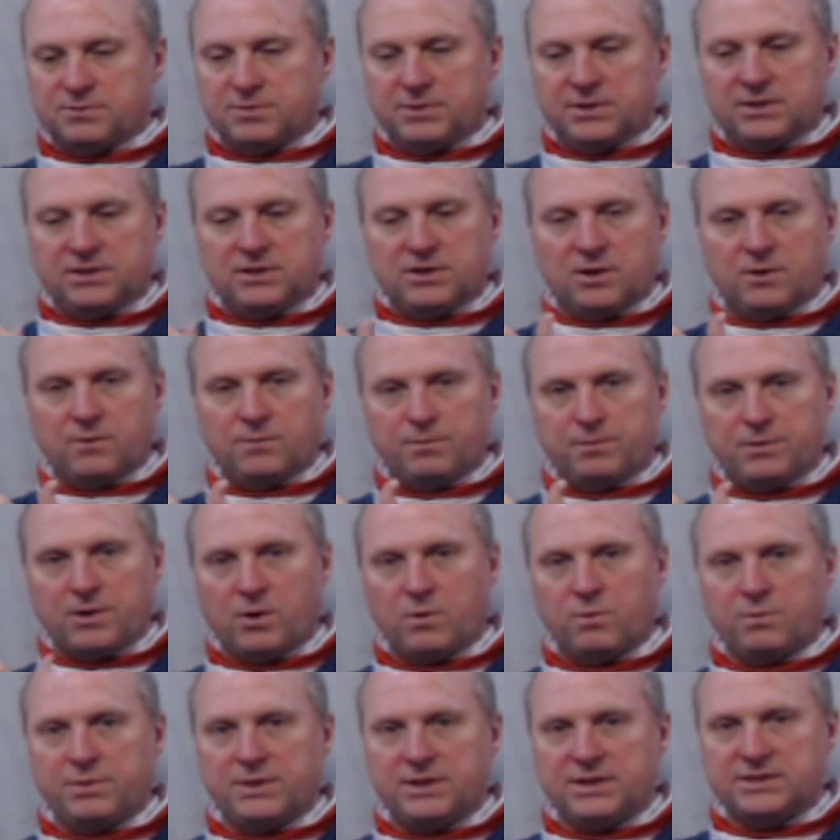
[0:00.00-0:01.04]
But,
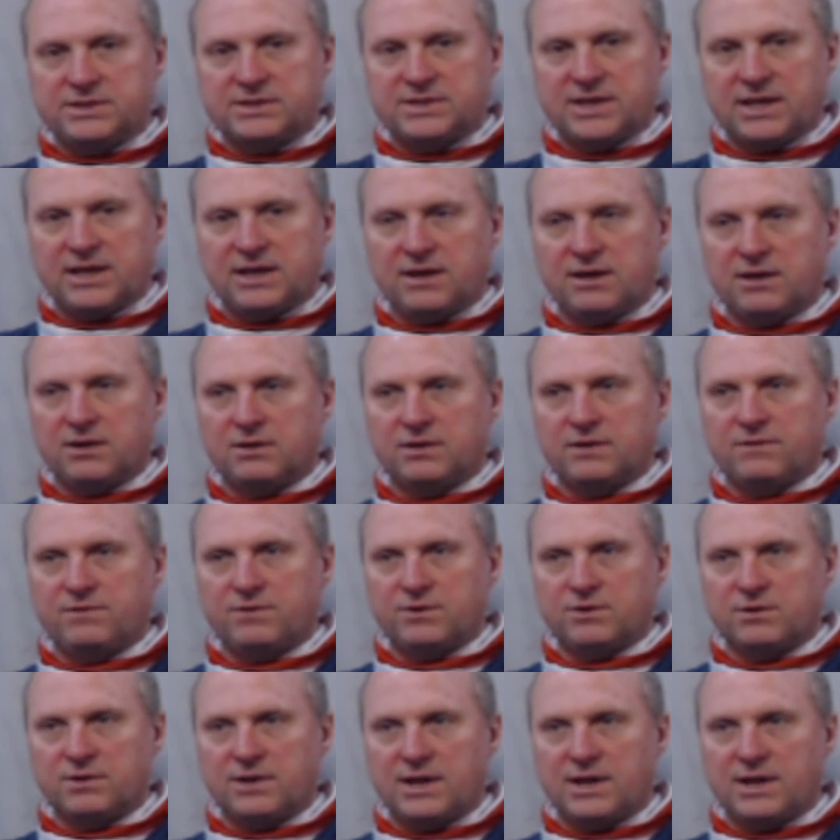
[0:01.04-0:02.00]
don't be scared if you're